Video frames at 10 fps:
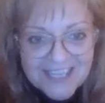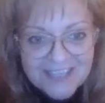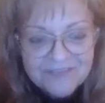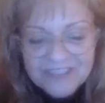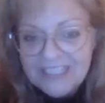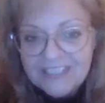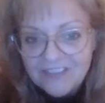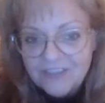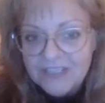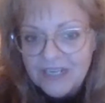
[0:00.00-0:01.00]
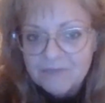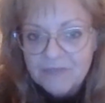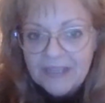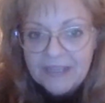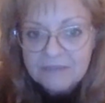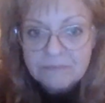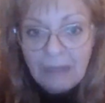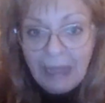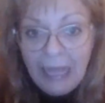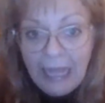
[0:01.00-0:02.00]
on a video and I'm like,
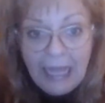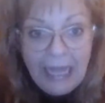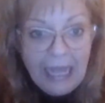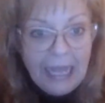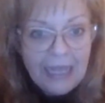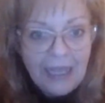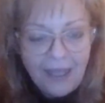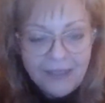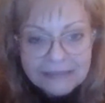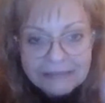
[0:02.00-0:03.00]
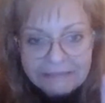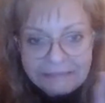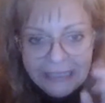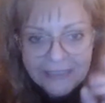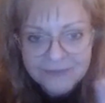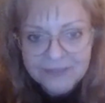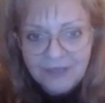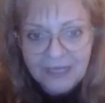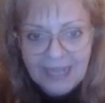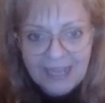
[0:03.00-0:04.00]
I don't know
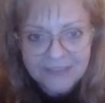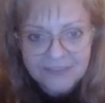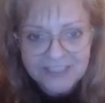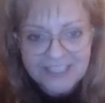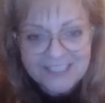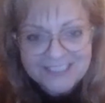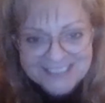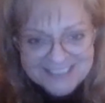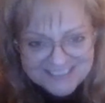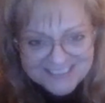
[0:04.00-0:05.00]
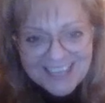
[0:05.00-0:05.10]
how to handle this.